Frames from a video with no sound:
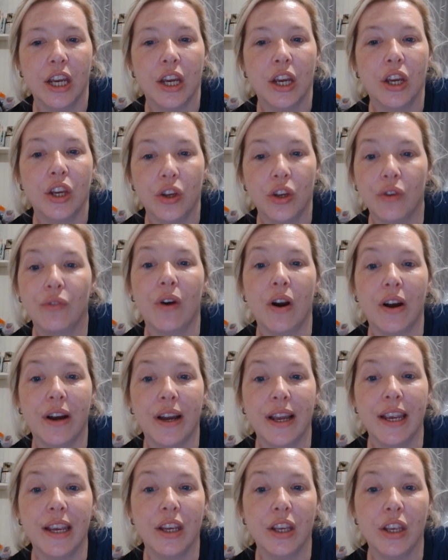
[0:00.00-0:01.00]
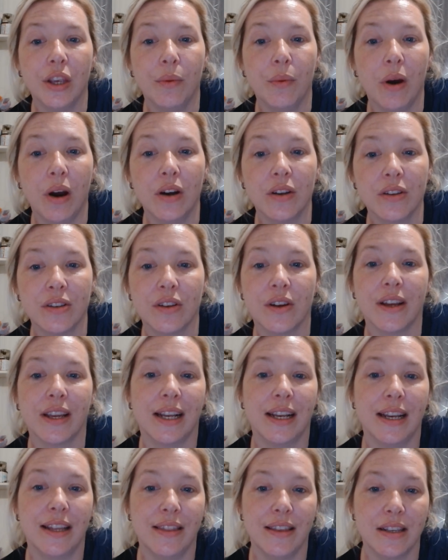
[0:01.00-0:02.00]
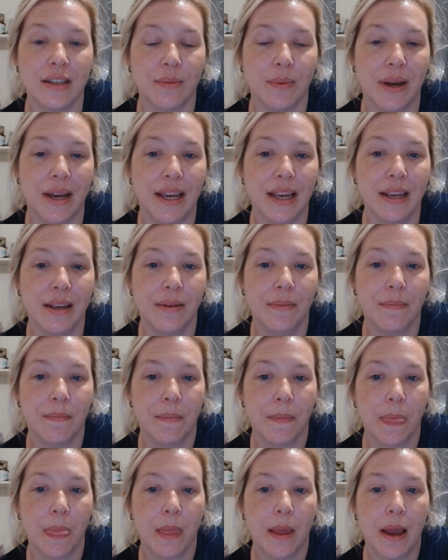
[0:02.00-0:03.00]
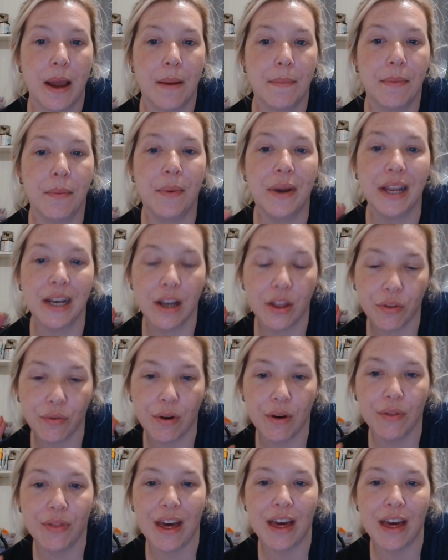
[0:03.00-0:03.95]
you're right, you are cycling this way, but we're going to throw that